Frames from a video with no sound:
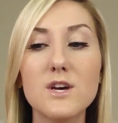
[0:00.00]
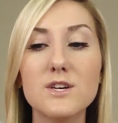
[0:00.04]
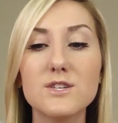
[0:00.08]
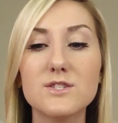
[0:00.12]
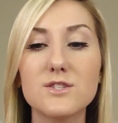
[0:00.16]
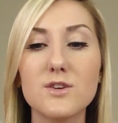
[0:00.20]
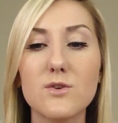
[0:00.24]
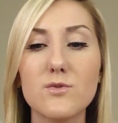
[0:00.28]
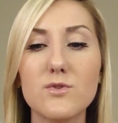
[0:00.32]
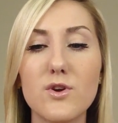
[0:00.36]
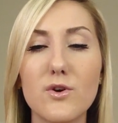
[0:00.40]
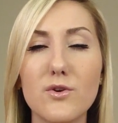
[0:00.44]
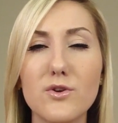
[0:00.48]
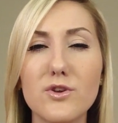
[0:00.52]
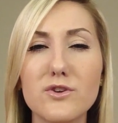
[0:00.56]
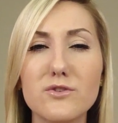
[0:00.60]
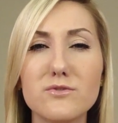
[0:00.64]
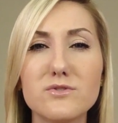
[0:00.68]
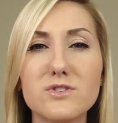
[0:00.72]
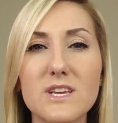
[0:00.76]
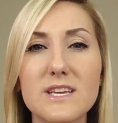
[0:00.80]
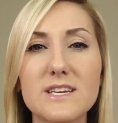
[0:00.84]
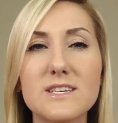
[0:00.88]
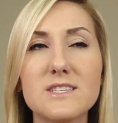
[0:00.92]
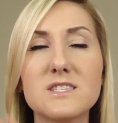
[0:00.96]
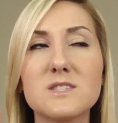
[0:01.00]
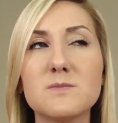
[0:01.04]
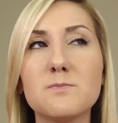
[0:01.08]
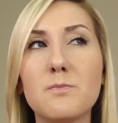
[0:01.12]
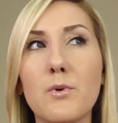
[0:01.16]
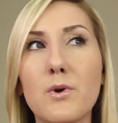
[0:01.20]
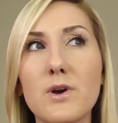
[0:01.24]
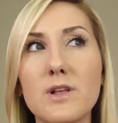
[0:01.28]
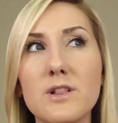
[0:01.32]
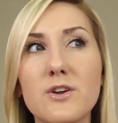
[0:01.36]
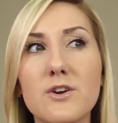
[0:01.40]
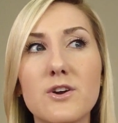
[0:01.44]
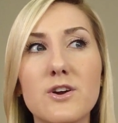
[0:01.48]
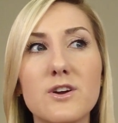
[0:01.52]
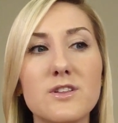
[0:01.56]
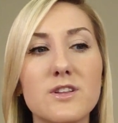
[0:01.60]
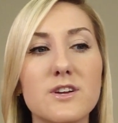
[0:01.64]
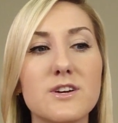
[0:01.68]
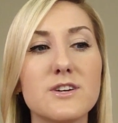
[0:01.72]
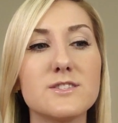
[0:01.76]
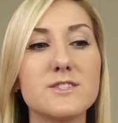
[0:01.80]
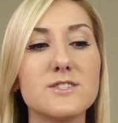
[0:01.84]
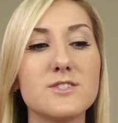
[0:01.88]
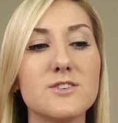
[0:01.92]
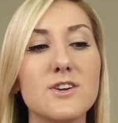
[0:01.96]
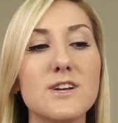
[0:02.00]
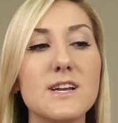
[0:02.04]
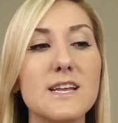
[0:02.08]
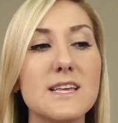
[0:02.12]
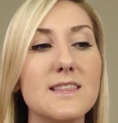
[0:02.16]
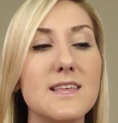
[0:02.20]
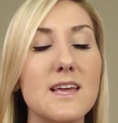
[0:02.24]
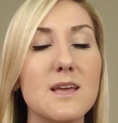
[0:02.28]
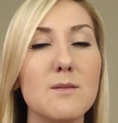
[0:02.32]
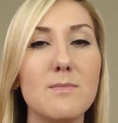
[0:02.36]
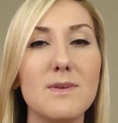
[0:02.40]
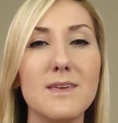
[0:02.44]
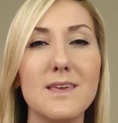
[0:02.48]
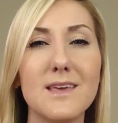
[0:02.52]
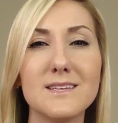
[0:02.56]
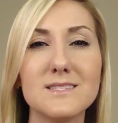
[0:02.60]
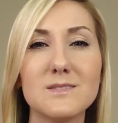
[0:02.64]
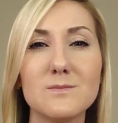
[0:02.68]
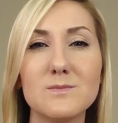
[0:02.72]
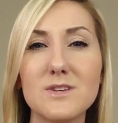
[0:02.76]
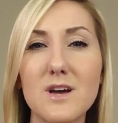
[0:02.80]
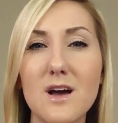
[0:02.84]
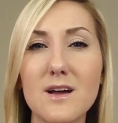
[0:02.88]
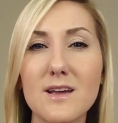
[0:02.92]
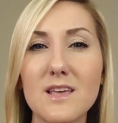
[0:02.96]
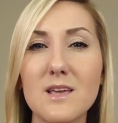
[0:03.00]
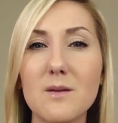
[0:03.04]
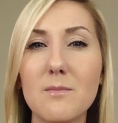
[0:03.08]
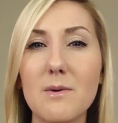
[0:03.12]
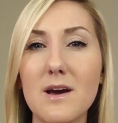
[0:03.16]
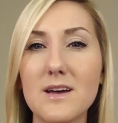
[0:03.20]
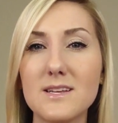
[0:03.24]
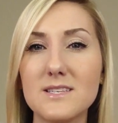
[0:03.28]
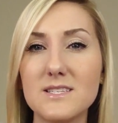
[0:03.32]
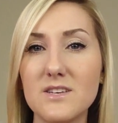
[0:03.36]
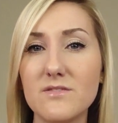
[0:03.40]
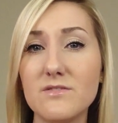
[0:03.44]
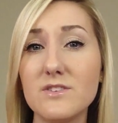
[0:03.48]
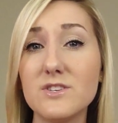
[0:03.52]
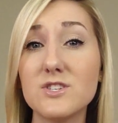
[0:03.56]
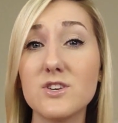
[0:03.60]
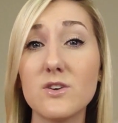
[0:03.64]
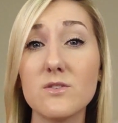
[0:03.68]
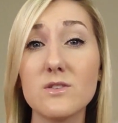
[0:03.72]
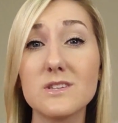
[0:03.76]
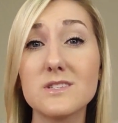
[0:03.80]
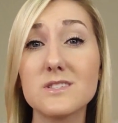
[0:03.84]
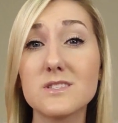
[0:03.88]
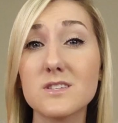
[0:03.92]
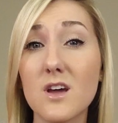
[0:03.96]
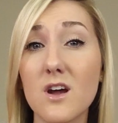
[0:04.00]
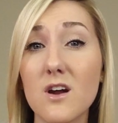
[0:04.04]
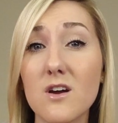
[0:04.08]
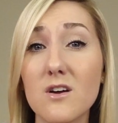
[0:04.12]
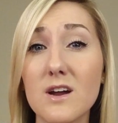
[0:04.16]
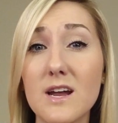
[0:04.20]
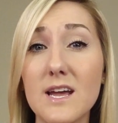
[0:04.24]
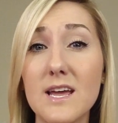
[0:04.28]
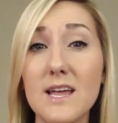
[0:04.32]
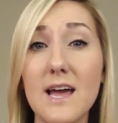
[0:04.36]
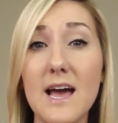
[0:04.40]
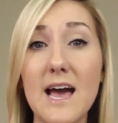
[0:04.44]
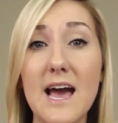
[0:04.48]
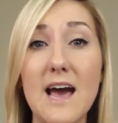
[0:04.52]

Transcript: so no huge spoiler alerts or anything because I'm talking about a TV show that's current.